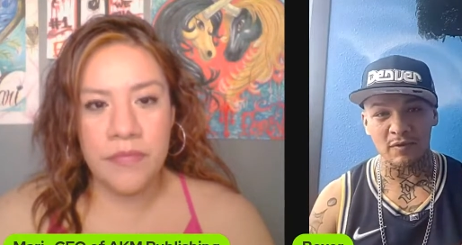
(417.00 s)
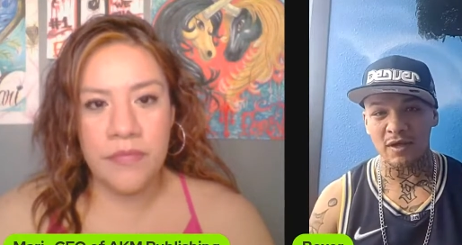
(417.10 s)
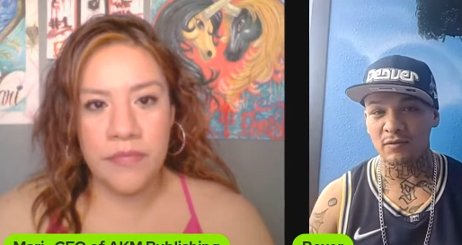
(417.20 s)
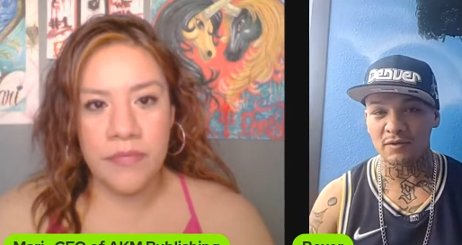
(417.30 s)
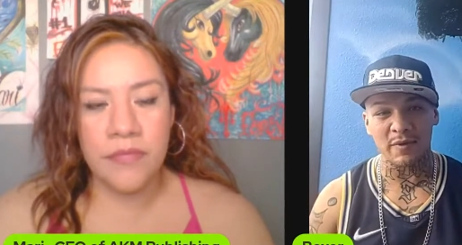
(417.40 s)

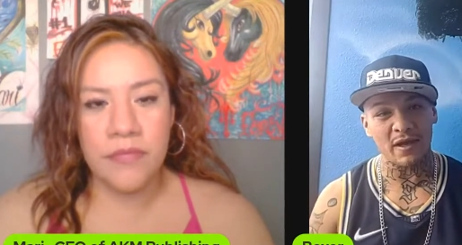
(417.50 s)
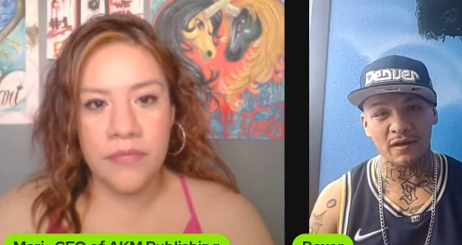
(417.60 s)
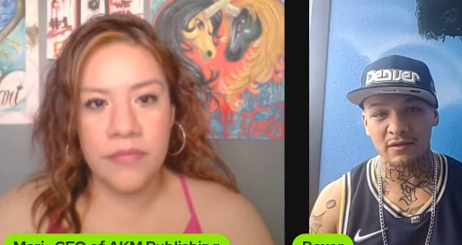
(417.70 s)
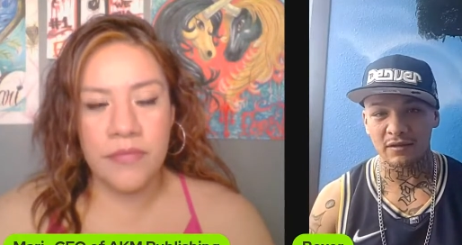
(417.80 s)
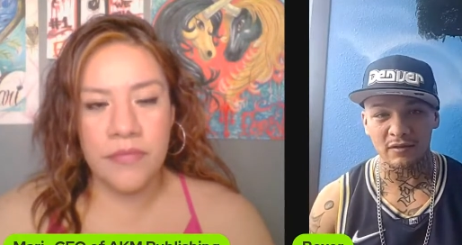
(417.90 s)
Speaker 1: Colorado. It's
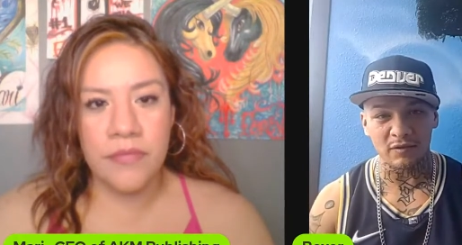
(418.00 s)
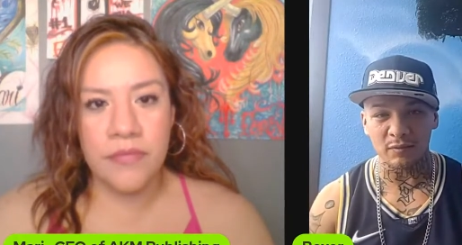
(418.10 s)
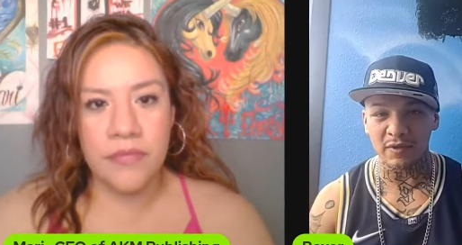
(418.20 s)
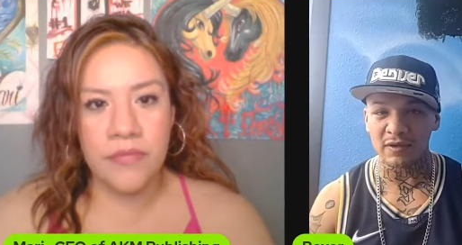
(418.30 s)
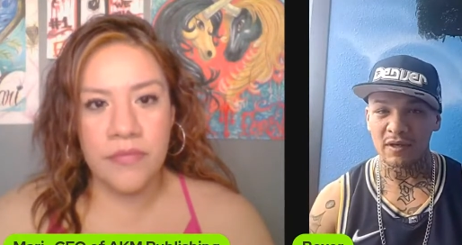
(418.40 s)
bad out there.
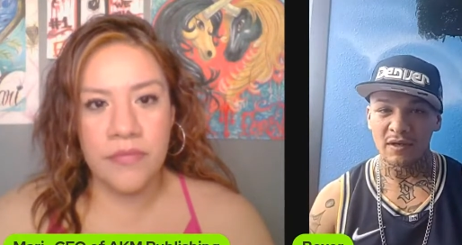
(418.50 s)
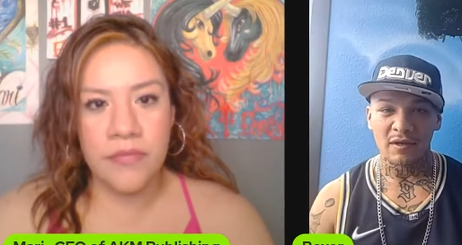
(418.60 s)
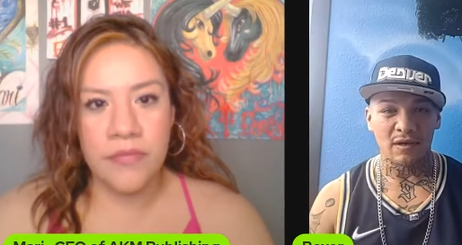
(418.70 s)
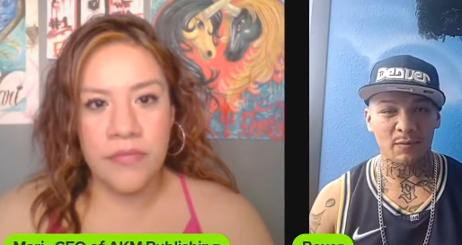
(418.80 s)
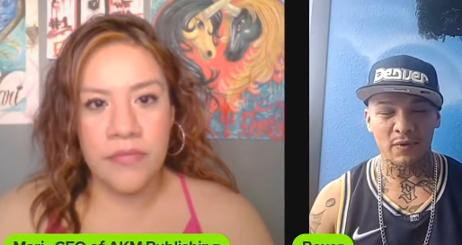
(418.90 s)

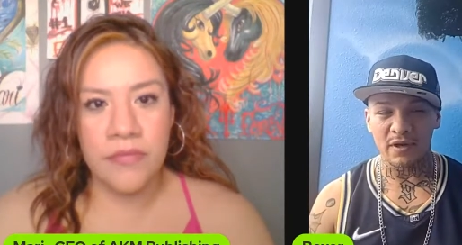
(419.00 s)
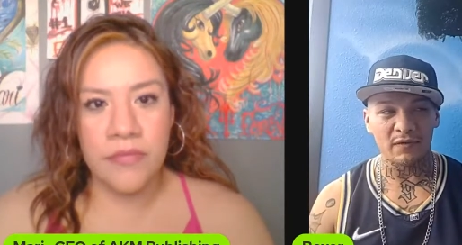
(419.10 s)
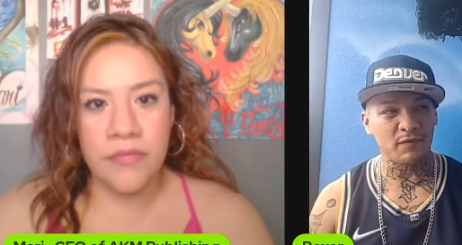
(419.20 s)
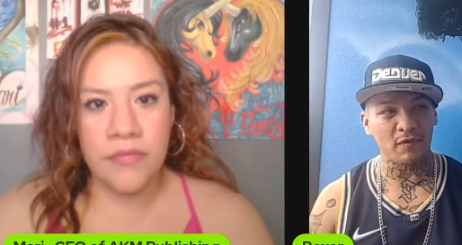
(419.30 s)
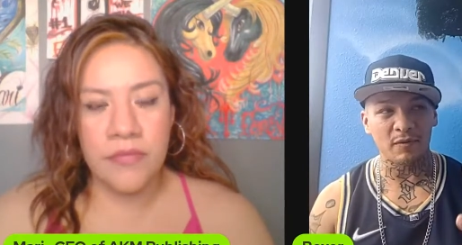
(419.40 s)
I'm
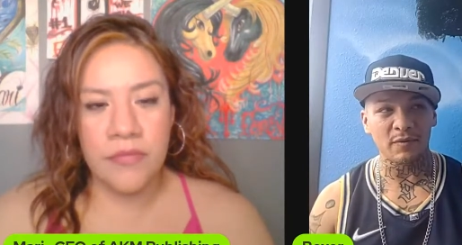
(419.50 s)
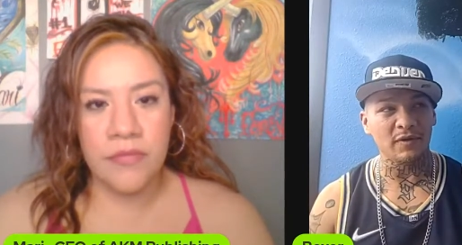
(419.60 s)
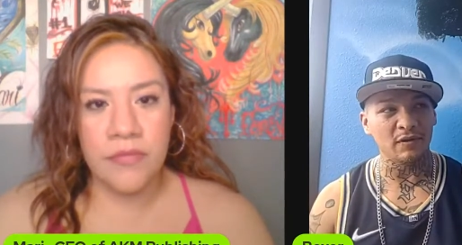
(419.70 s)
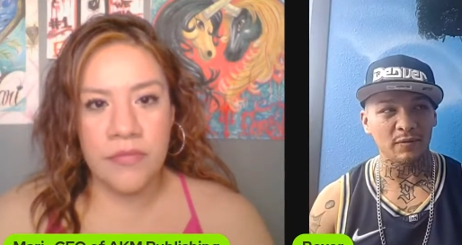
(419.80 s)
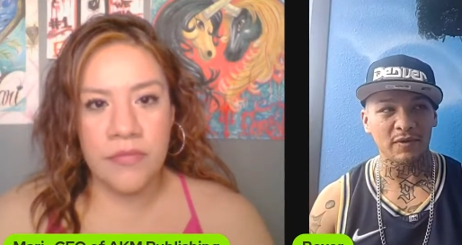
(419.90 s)
praying for
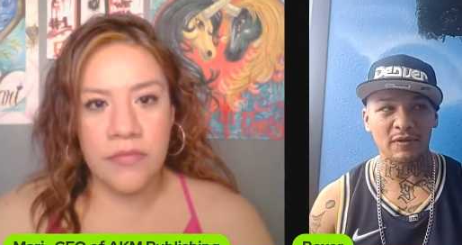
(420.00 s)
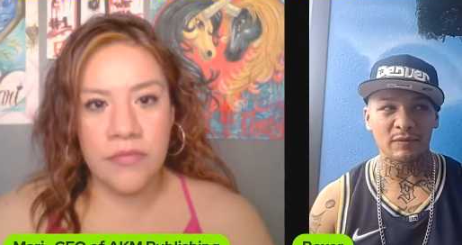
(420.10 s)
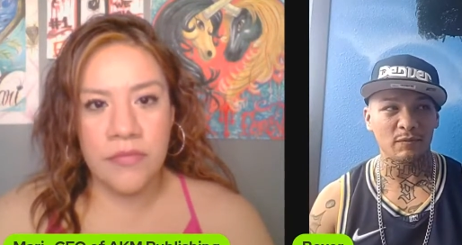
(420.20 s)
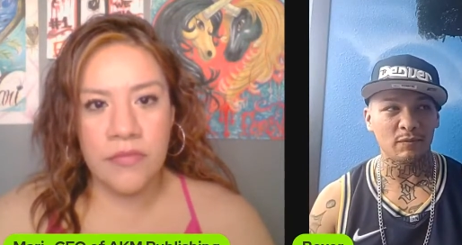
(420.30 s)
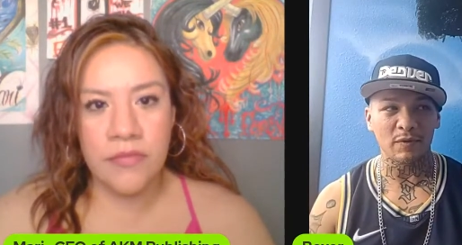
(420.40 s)
them.